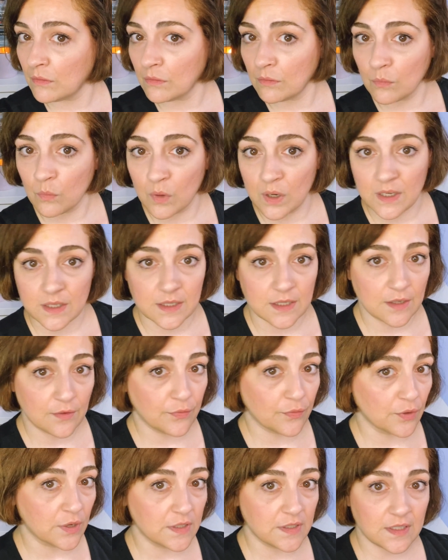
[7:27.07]
what a
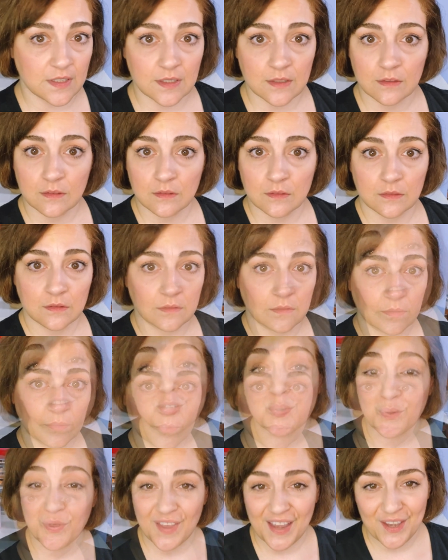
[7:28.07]
difference. So
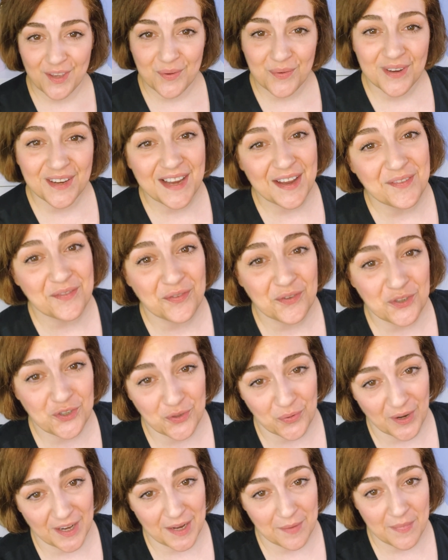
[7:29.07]
thank you again for
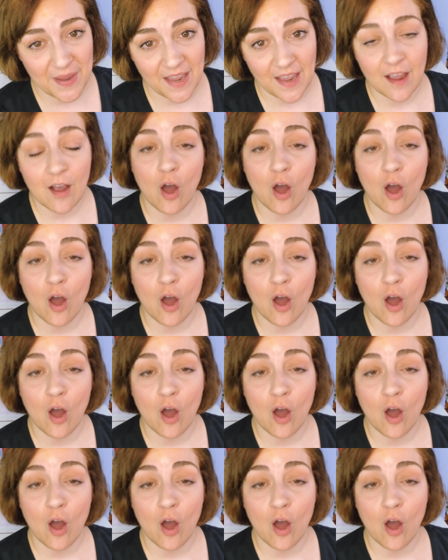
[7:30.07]
joining me.